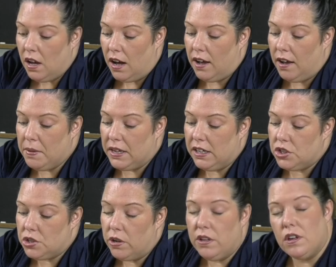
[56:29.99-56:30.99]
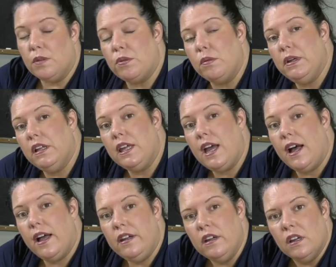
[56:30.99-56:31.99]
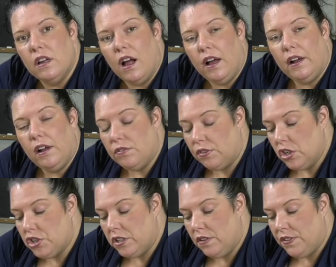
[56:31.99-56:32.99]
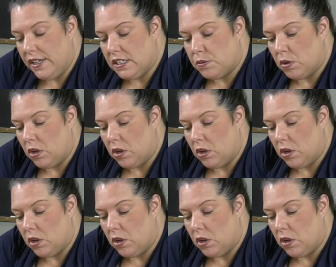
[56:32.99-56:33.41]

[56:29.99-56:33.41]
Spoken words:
I'm gonna show you the bromeliad version of this.